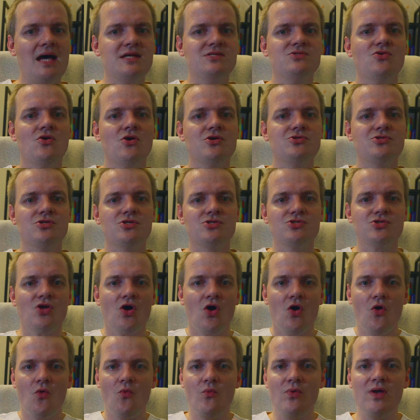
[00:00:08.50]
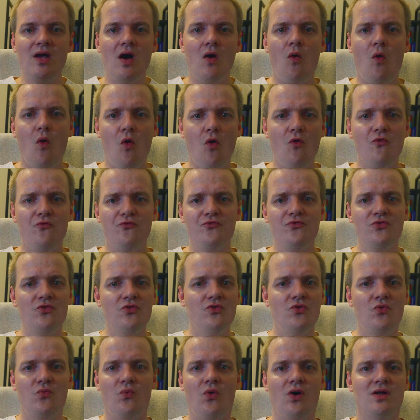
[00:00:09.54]
As nurses, we are often
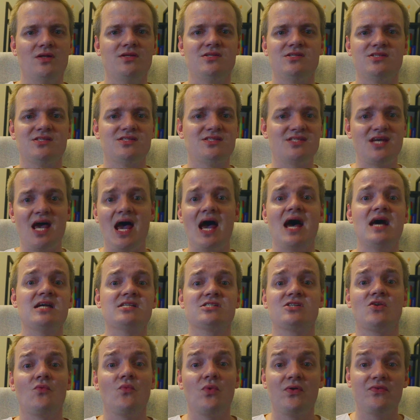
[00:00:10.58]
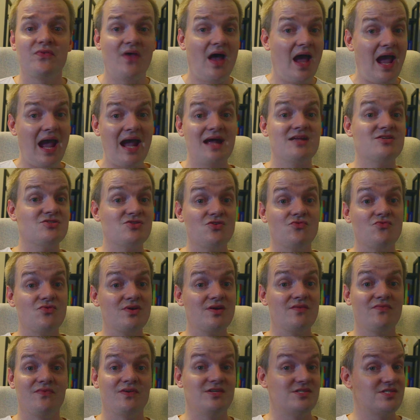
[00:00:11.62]
the ones tasked with
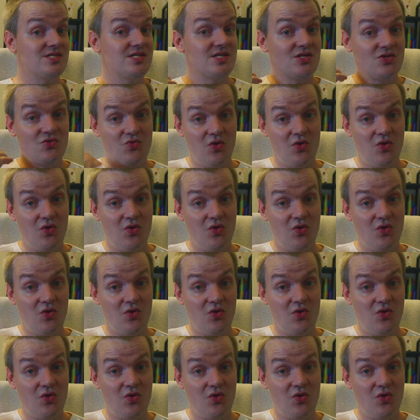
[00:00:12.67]
answering this